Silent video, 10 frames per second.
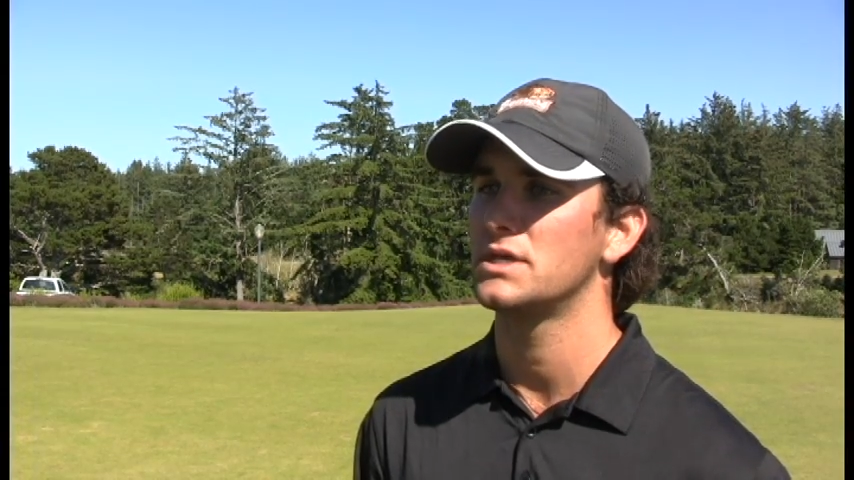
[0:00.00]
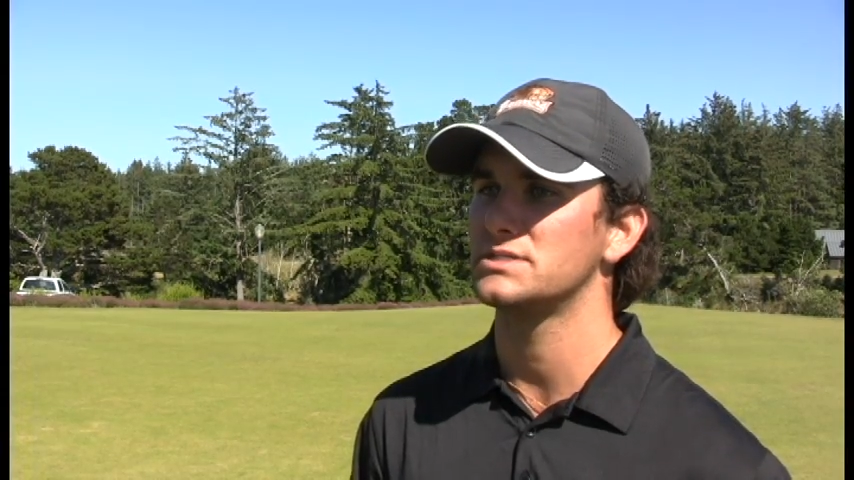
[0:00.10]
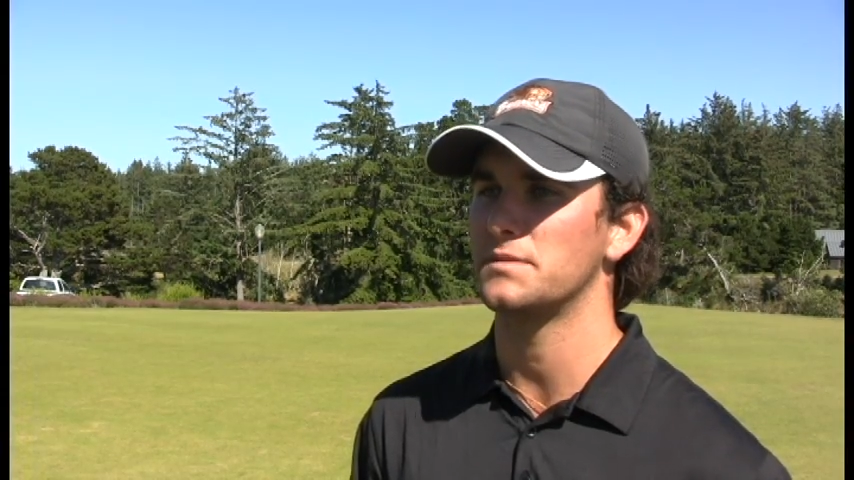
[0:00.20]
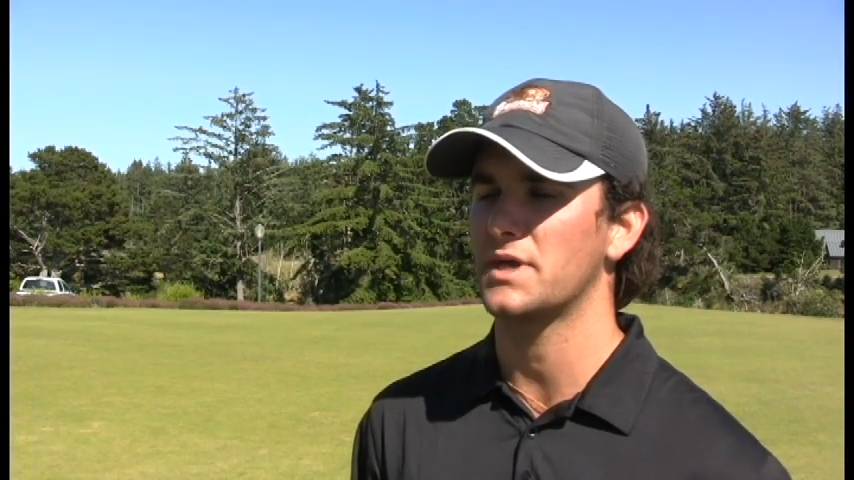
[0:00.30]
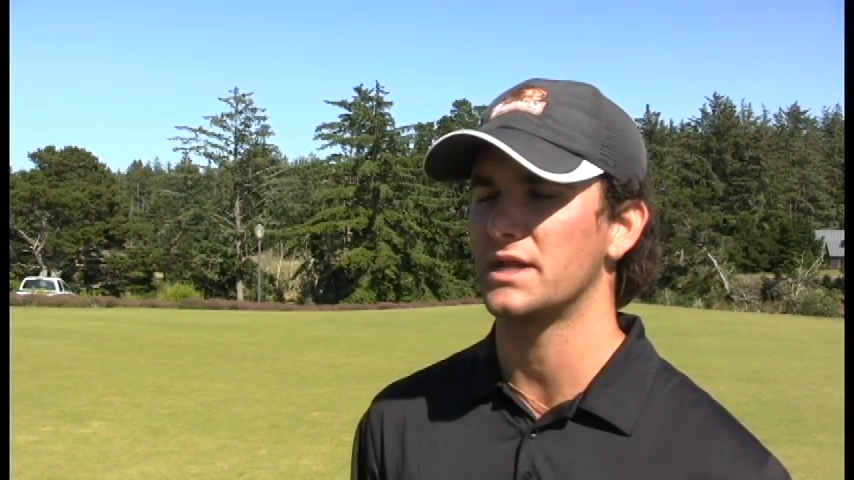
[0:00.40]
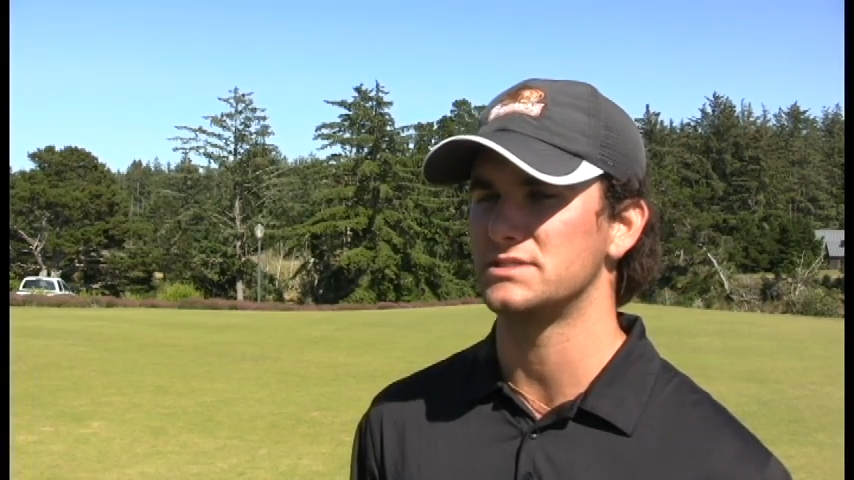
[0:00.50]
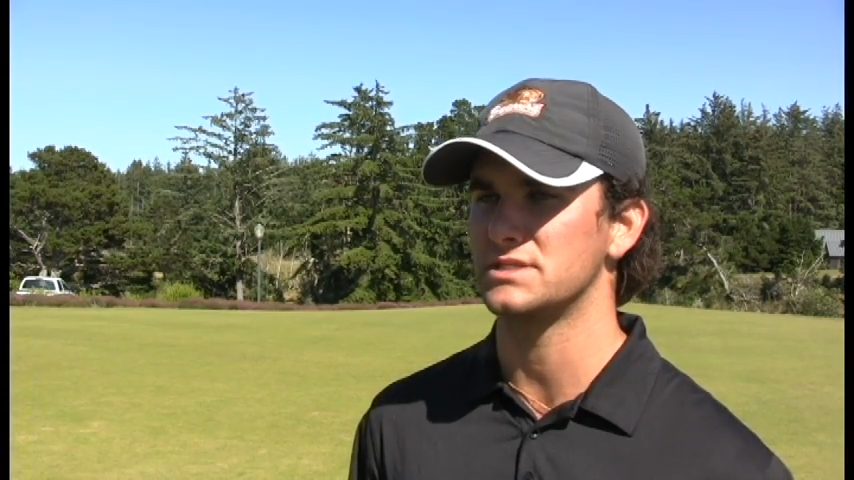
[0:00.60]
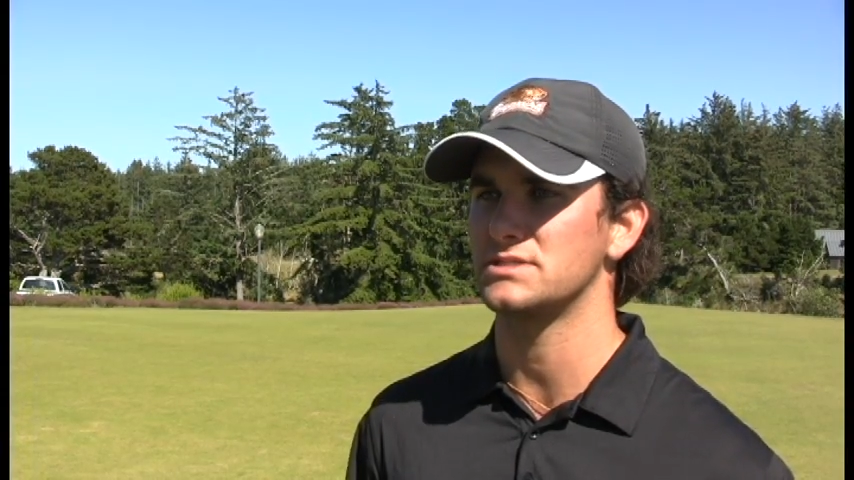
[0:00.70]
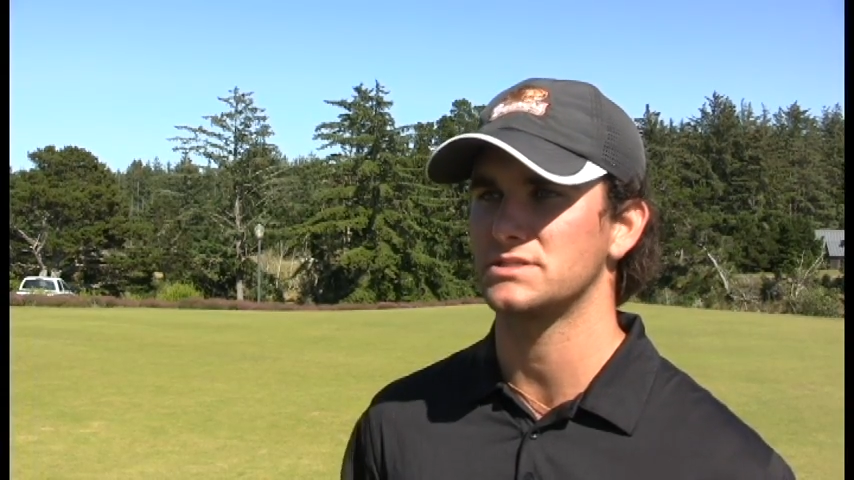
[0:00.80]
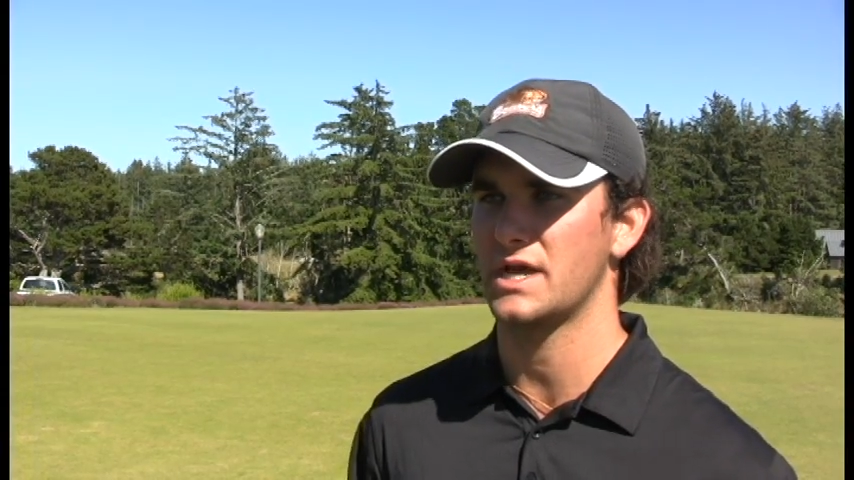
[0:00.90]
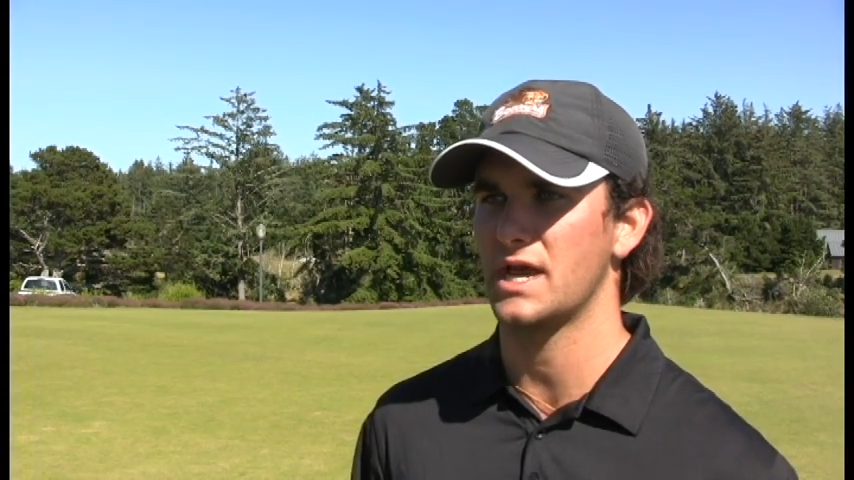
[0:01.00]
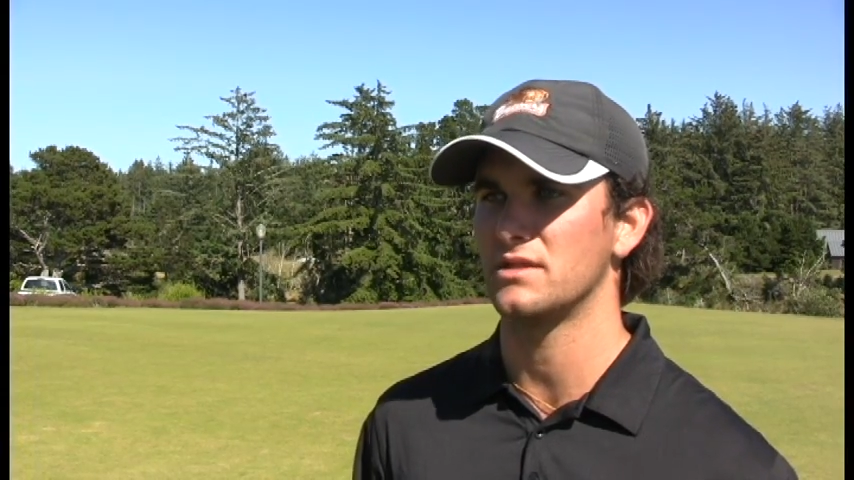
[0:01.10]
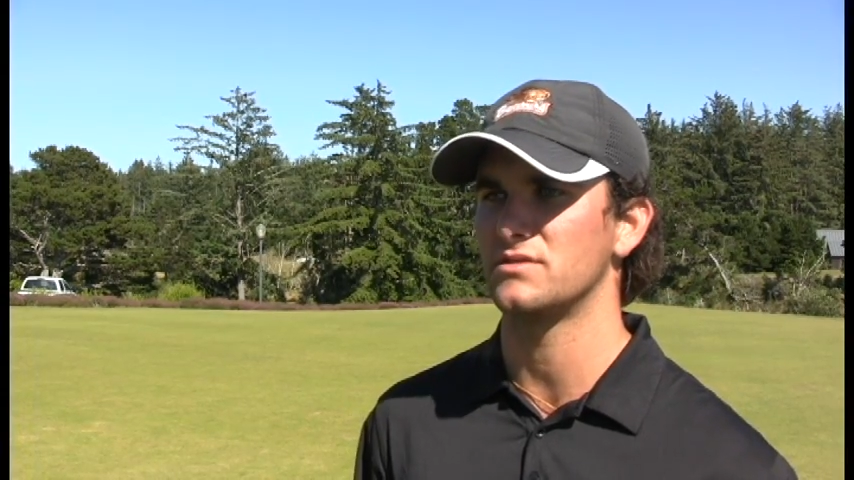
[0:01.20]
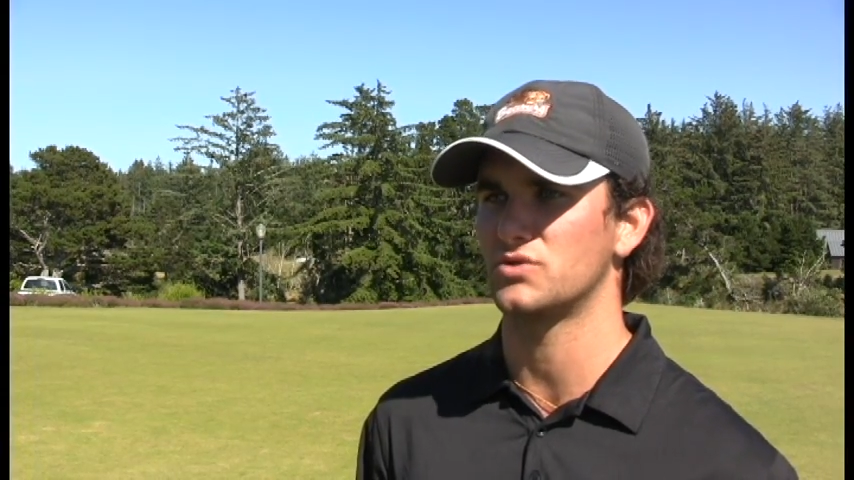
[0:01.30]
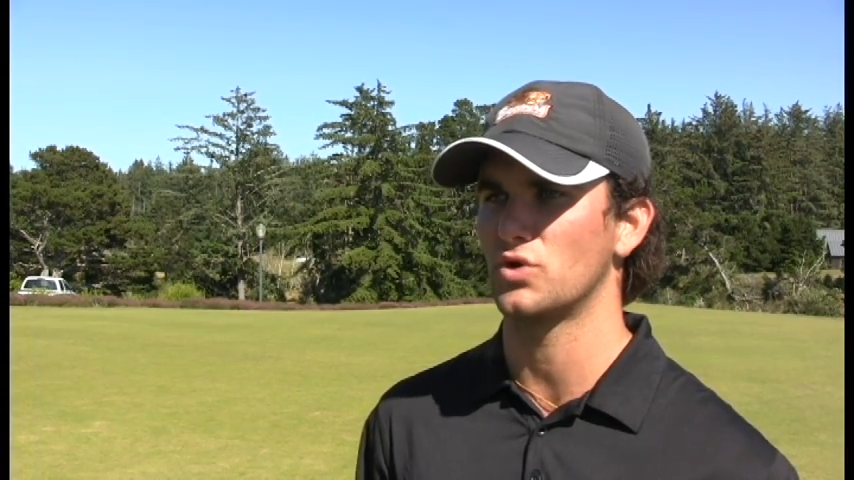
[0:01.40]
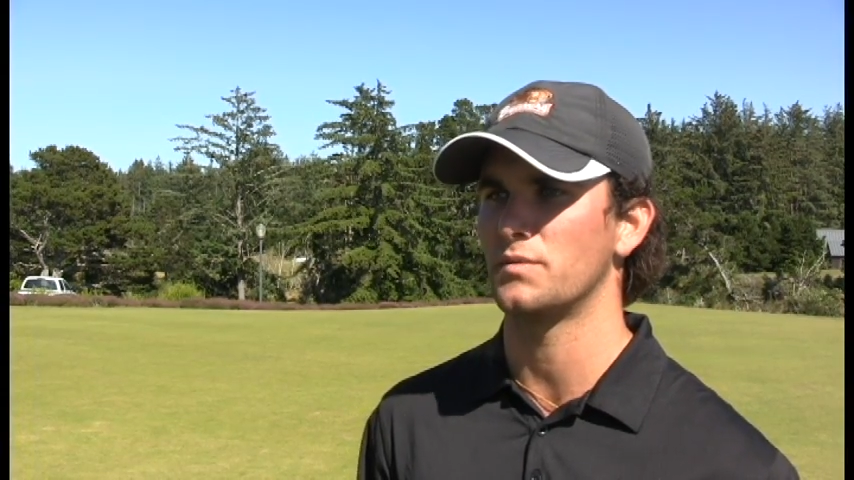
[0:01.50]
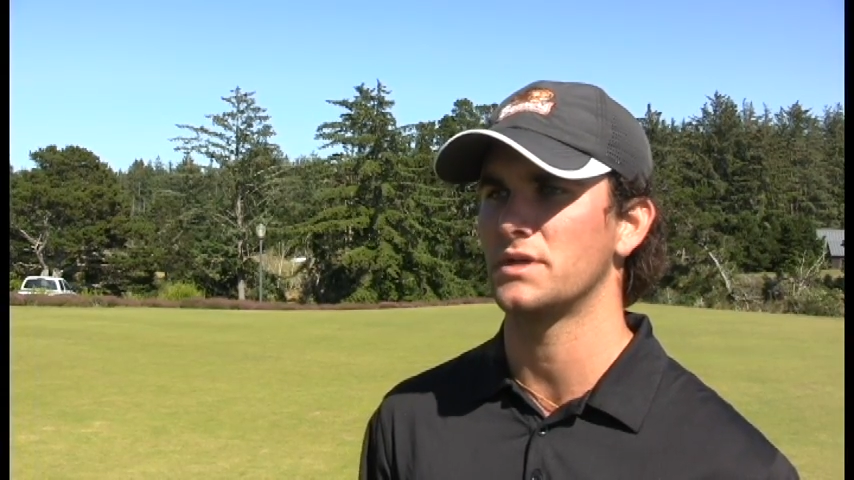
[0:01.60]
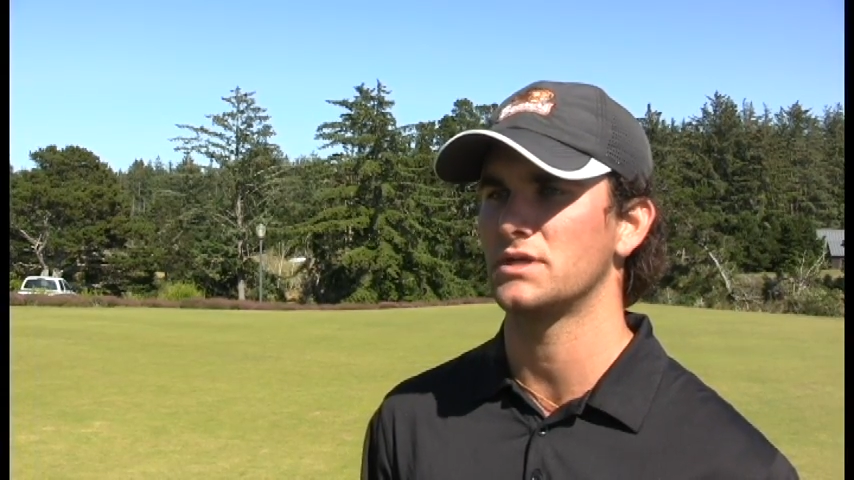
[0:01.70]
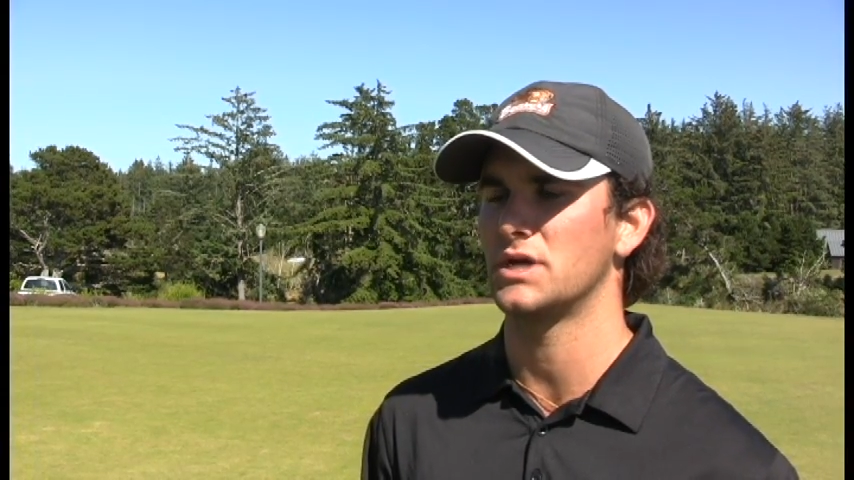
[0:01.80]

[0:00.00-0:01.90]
kind of distance I had in the tournament.